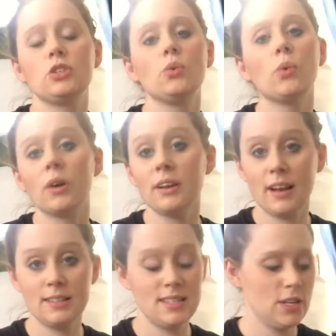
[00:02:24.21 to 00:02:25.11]
to
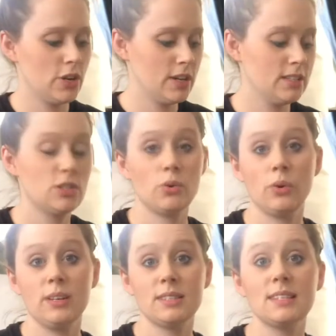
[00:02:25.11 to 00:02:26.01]
organizing your kids'
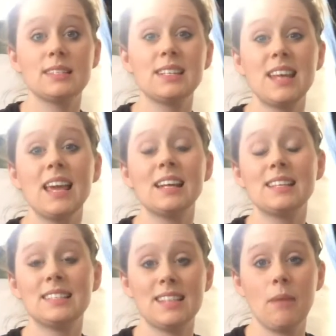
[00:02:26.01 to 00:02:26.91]
toys is to take it a
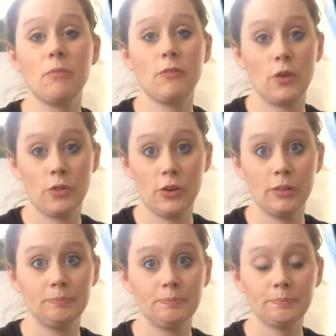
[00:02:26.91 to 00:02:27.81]
step
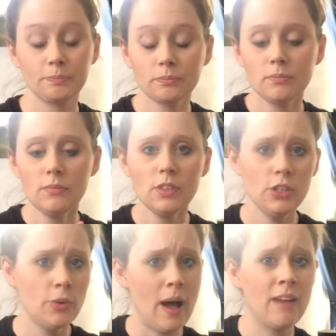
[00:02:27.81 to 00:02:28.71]
further.
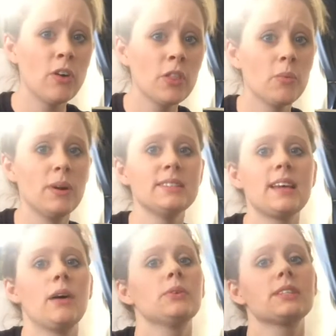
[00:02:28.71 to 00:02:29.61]
You have all the ones
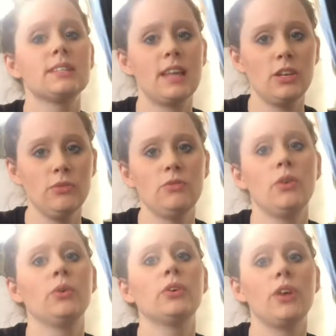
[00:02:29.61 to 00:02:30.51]
out that you
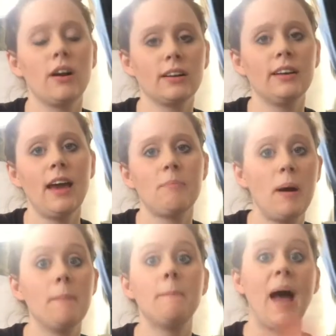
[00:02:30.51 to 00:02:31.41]
know you're not gonna
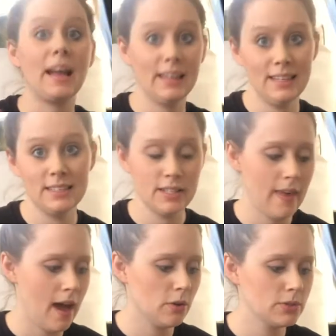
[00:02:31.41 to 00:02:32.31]
put back into
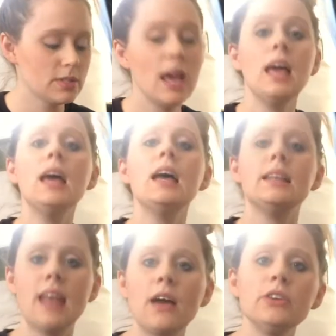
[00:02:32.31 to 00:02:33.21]
the house.
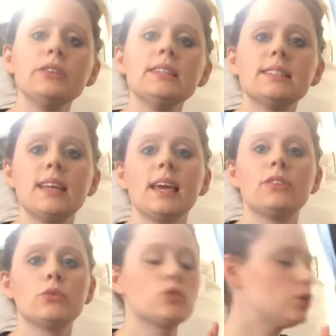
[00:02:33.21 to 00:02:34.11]
Now you need to take
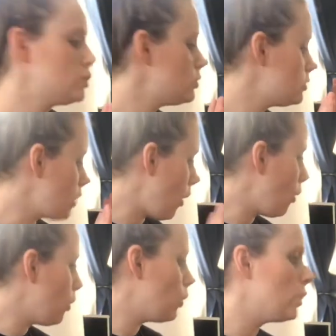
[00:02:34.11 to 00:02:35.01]
the
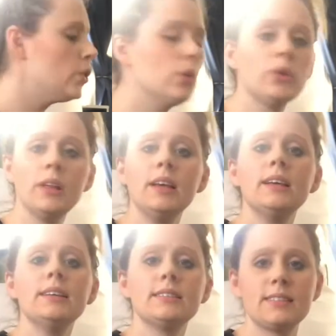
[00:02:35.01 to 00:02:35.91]
whole
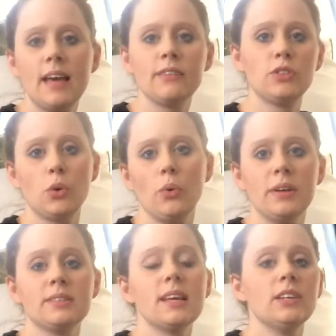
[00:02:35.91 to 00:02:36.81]
set of
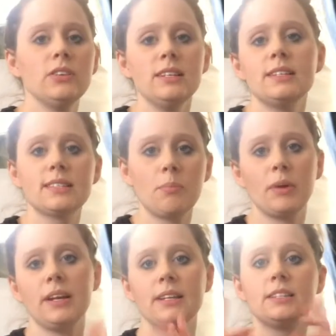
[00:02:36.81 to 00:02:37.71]
toys and you need to
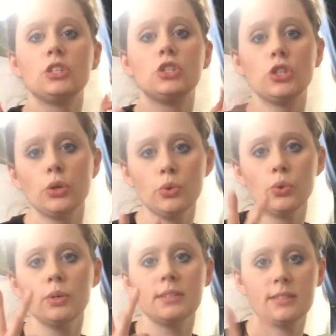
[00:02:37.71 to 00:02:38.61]
separate it into
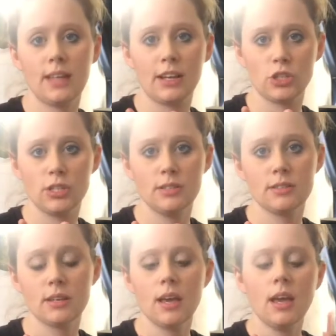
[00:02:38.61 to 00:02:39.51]
two sections.